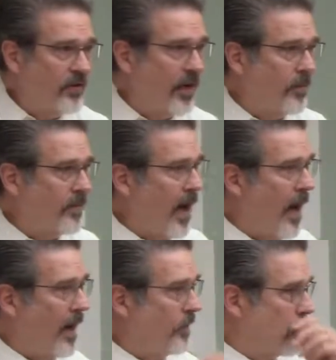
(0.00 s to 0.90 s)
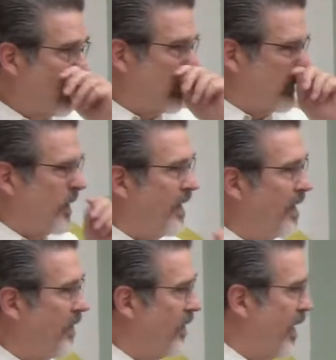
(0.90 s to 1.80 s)
sometimes, the
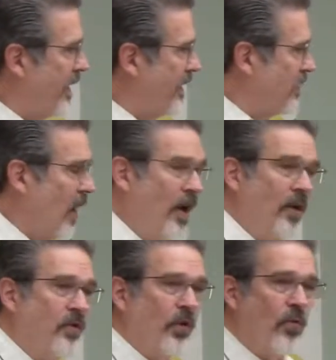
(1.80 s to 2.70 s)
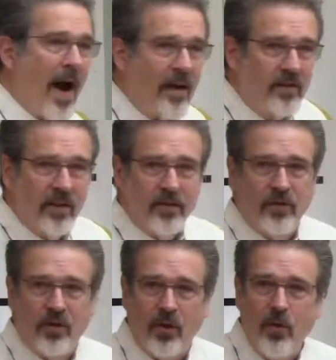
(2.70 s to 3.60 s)
sin that is
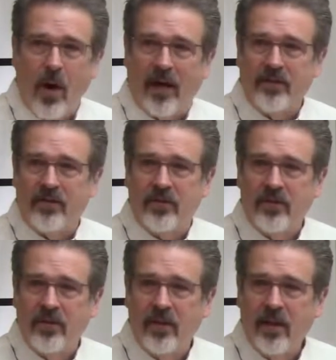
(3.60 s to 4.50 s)
directed to us,